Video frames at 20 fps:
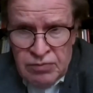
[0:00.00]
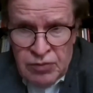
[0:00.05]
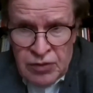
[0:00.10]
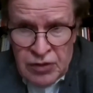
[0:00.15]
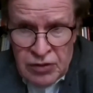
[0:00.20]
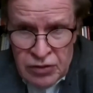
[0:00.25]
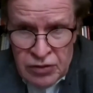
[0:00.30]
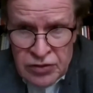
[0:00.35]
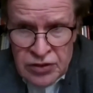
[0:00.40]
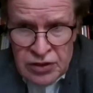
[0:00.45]

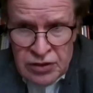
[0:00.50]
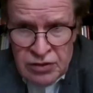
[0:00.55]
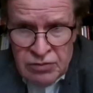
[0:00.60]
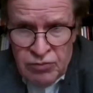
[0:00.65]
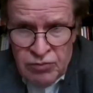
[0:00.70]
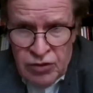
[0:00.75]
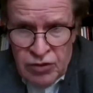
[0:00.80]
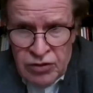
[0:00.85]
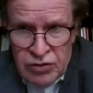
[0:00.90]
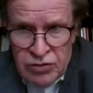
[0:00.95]
because it
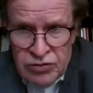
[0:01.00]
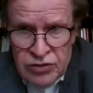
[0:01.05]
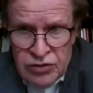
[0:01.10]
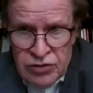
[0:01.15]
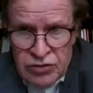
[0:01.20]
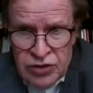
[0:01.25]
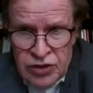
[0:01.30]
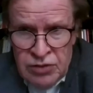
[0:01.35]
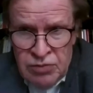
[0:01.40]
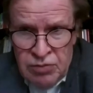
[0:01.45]
can borrow
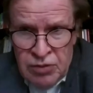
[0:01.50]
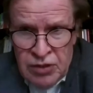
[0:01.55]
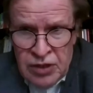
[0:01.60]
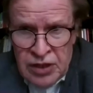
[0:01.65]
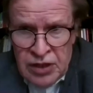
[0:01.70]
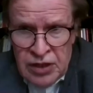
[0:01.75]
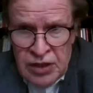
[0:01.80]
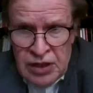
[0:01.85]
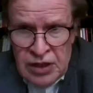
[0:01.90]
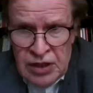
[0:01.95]
so
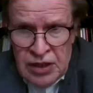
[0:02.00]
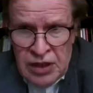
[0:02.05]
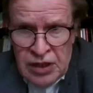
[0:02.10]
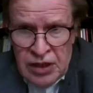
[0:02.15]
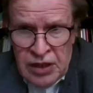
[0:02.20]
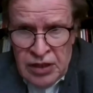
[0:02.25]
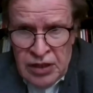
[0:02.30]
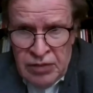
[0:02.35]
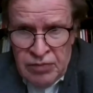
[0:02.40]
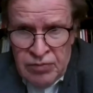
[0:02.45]
cheaply,
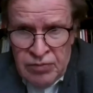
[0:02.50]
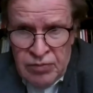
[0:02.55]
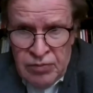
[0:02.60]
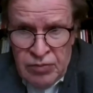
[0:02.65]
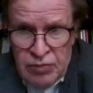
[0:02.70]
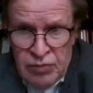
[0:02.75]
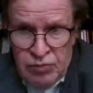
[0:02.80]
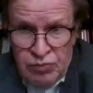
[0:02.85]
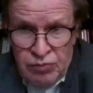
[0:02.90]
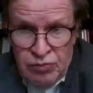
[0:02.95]

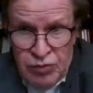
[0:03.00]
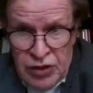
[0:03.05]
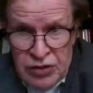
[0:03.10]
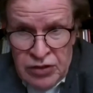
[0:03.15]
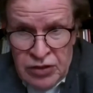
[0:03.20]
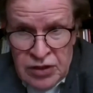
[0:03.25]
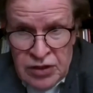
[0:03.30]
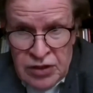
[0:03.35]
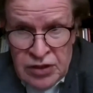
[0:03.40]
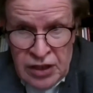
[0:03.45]

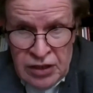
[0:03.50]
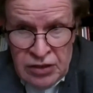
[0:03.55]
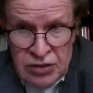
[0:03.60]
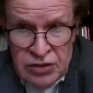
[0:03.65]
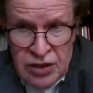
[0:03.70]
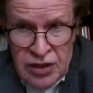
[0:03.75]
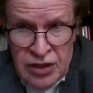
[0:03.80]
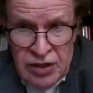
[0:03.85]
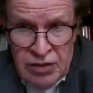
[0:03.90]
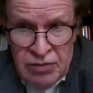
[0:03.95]
Britain is
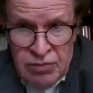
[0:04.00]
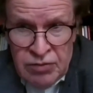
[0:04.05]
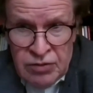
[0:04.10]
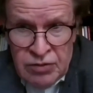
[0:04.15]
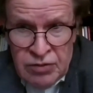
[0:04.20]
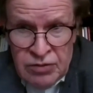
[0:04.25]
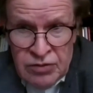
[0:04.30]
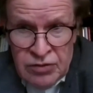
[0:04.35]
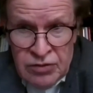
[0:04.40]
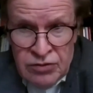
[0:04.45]
actually
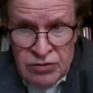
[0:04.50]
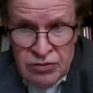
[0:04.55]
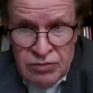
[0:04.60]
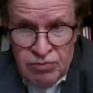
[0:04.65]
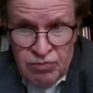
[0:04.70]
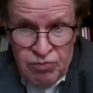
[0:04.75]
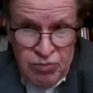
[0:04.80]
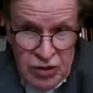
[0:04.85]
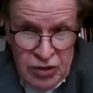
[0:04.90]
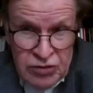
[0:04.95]
able to
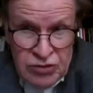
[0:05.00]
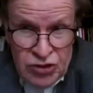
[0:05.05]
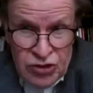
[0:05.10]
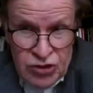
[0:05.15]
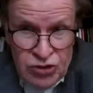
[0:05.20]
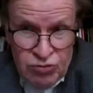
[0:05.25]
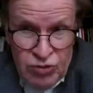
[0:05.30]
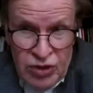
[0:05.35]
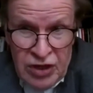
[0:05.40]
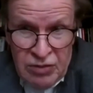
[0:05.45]

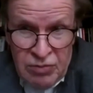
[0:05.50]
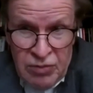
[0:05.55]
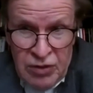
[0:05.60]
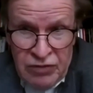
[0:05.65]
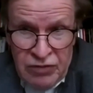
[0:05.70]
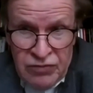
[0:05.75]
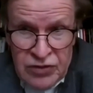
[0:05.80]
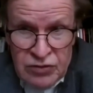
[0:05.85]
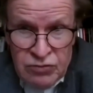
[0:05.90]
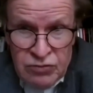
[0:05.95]
punch well
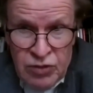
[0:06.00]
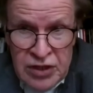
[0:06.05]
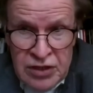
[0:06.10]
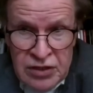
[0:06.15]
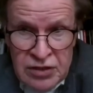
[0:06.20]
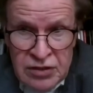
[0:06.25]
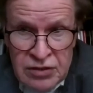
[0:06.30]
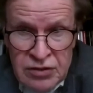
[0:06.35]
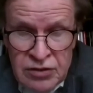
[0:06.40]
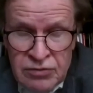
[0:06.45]
above its
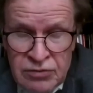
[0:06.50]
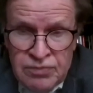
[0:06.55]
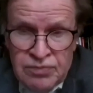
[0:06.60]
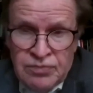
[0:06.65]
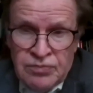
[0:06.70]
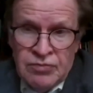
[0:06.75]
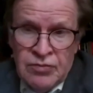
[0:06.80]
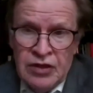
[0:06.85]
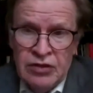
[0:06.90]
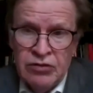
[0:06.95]
weight. And so
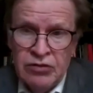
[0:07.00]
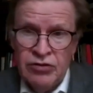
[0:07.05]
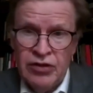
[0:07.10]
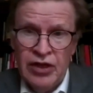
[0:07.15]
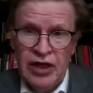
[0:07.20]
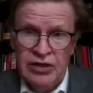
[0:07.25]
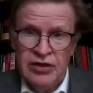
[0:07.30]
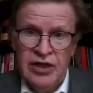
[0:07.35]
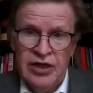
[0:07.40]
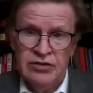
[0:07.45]

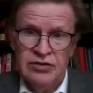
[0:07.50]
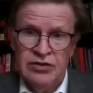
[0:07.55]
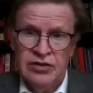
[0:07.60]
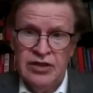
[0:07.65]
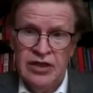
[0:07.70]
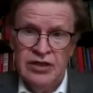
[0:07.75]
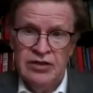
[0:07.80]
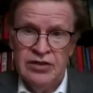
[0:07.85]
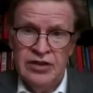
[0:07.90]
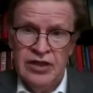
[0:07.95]

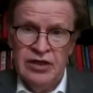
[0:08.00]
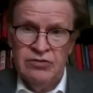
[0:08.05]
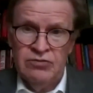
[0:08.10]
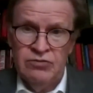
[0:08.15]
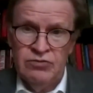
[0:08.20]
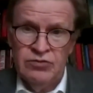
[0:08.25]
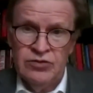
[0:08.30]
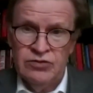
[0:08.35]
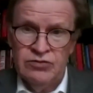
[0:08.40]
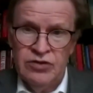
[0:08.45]
that
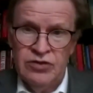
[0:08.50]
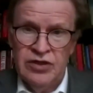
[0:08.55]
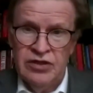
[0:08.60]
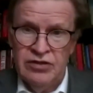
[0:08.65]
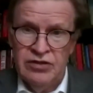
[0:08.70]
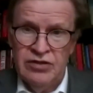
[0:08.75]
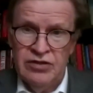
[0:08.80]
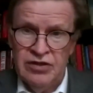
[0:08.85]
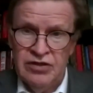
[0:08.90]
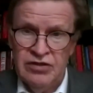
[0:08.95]
was
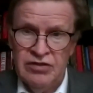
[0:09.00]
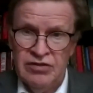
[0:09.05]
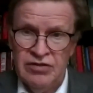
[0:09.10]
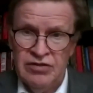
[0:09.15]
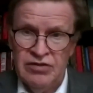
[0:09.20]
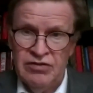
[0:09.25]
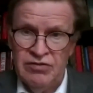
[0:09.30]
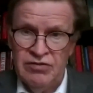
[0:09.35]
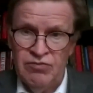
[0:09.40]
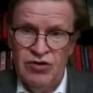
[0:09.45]
really
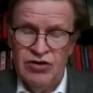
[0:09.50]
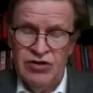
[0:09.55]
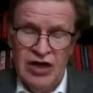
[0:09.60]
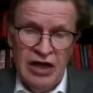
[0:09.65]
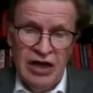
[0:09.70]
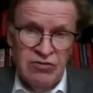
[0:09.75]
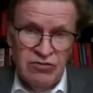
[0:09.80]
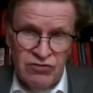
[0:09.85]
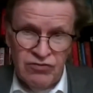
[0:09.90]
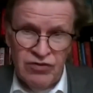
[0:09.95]
the model.
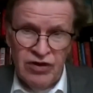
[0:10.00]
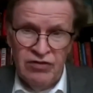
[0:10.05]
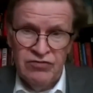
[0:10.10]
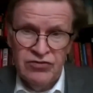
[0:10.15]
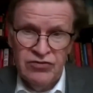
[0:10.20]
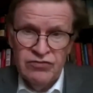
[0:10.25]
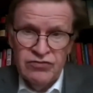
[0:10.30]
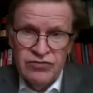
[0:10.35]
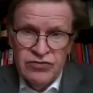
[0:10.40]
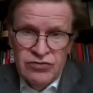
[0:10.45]
I would have
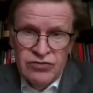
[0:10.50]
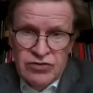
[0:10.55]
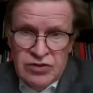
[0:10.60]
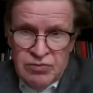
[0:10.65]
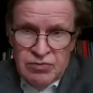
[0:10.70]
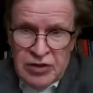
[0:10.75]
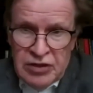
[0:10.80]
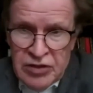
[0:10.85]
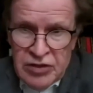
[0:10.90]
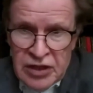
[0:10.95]
loved to have talked
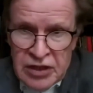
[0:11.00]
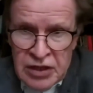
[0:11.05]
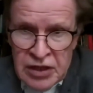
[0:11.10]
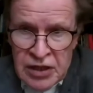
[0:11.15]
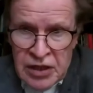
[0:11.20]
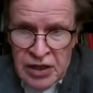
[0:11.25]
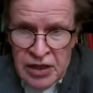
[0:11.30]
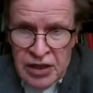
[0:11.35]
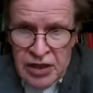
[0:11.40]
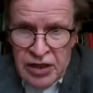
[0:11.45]
about that.
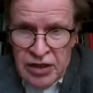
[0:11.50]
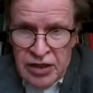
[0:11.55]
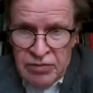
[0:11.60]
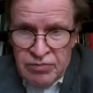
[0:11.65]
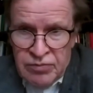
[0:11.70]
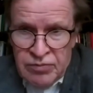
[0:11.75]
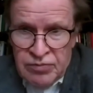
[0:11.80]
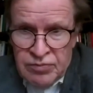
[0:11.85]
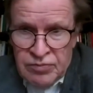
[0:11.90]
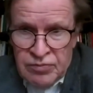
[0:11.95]

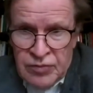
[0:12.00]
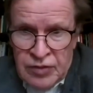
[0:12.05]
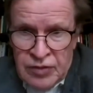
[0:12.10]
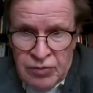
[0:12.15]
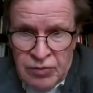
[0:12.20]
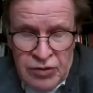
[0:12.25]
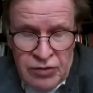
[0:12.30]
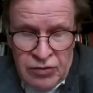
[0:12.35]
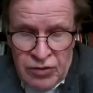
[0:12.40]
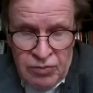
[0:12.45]

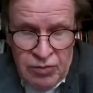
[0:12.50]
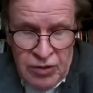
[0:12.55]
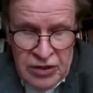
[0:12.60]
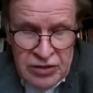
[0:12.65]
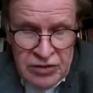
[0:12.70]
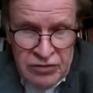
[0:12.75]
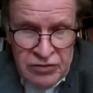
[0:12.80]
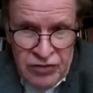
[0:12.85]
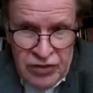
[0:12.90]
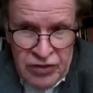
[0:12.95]
But there are
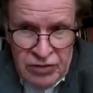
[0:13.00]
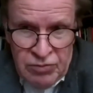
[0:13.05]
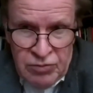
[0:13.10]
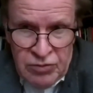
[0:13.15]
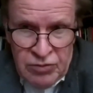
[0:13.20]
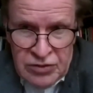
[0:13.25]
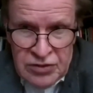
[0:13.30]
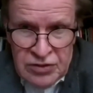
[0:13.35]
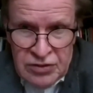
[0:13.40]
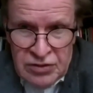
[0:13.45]
plenty of other
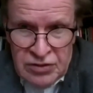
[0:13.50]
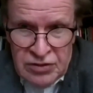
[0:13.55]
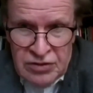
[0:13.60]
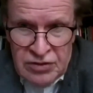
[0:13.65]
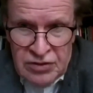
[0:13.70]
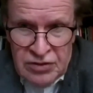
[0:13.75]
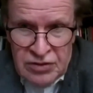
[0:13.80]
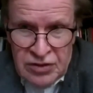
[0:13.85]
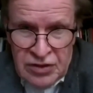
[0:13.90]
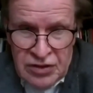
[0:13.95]
books that
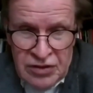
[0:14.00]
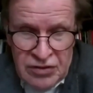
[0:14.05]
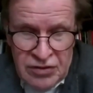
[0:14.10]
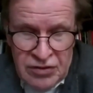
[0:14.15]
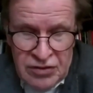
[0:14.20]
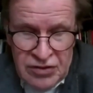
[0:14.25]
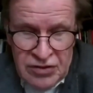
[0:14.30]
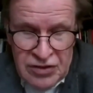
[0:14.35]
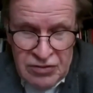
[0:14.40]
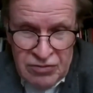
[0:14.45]

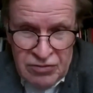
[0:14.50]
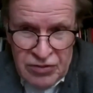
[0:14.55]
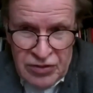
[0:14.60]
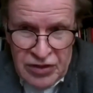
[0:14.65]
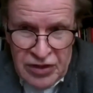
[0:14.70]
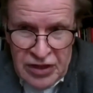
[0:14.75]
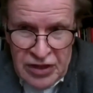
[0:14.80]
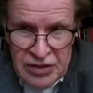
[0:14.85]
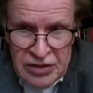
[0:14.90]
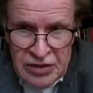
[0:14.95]
that deal
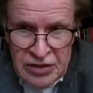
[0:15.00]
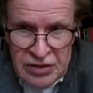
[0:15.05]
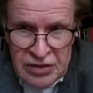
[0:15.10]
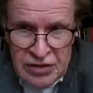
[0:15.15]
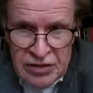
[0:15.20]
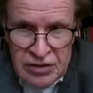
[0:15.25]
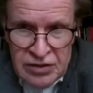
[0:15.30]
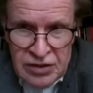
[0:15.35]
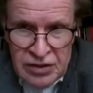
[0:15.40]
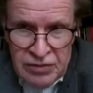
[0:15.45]
with that.
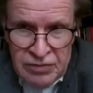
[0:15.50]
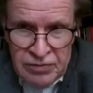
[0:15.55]
And